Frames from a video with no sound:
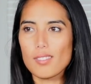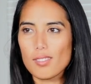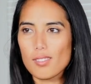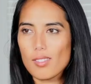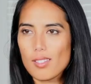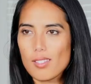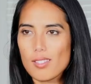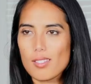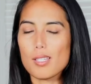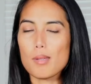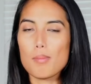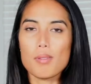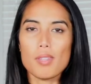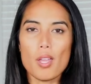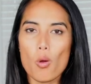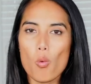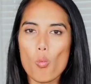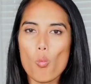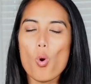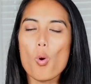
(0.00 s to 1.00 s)
the sleep
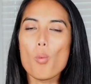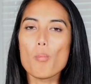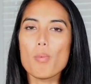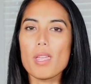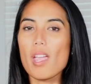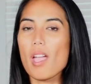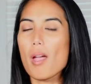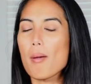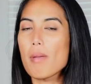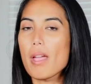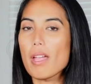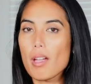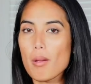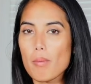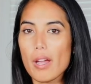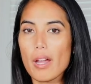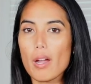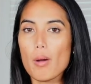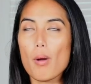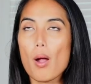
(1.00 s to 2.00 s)
thing won't be a
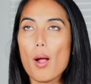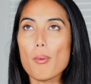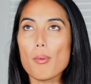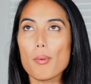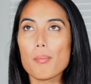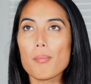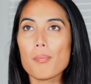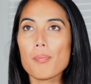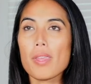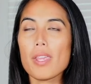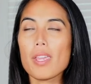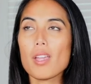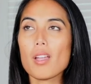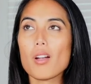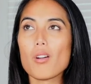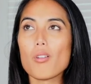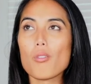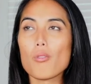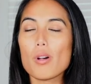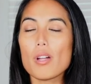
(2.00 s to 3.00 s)
mega problem.
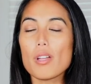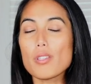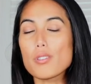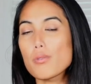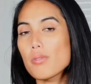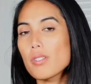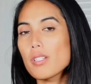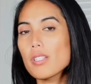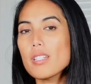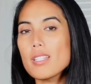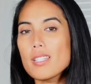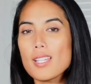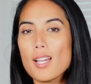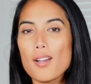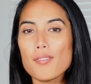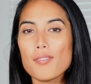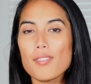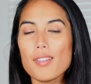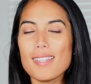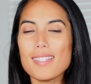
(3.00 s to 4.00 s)
What is really
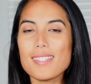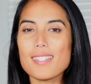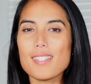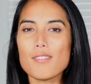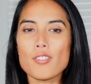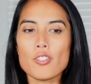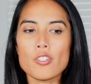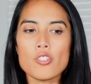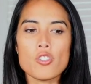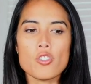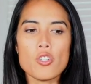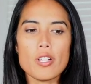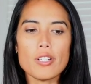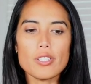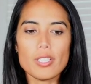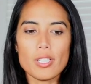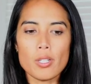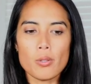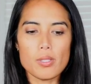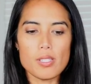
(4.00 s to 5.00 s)
tough is if you're
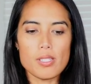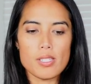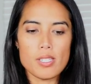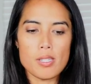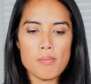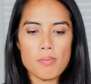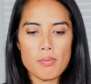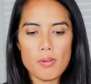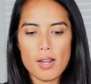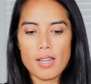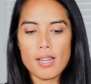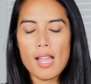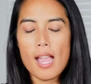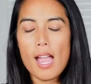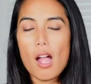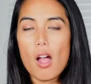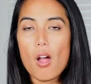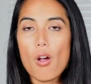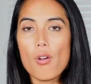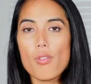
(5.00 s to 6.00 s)
struggling with sleep right
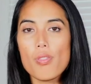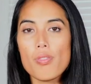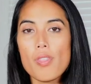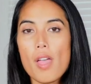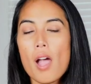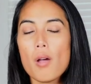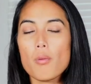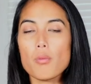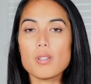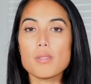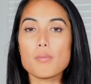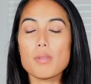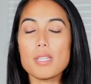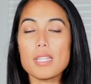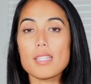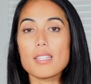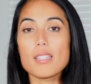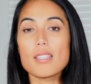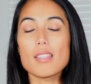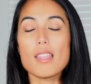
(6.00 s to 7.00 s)
now, that would
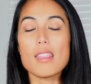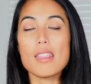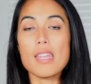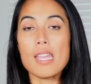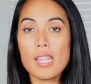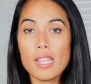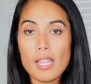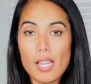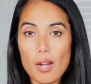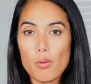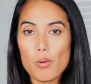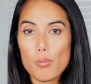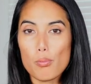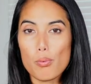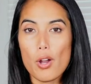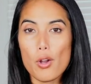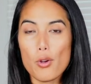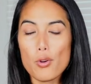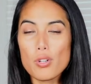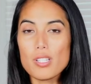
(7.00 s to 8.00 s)
be the thing that I would
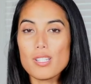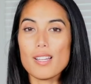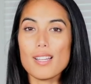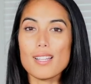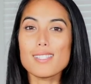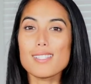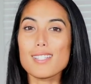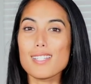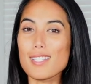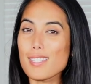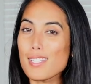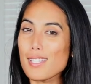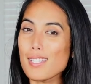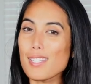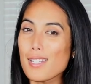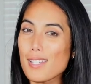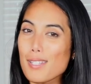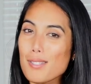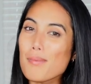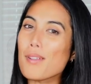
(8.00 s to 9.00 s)
prioritize, because
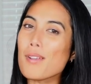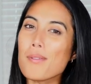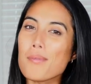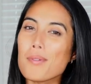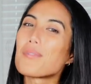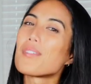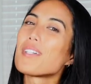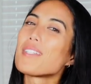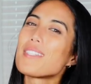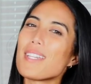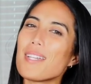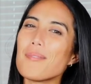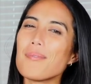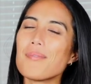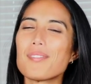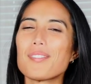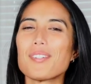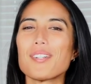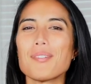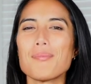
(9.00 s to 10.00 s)
it is my #1
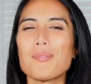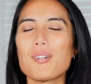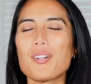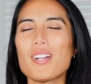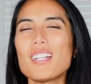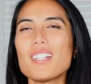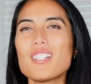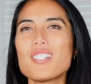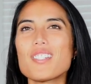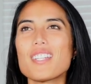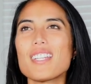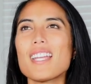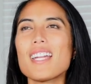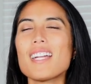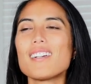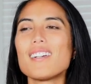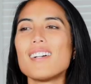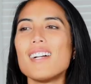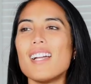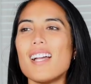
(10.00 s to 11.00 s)
tip for more energy
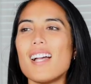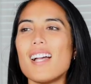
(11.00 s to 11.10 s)
now,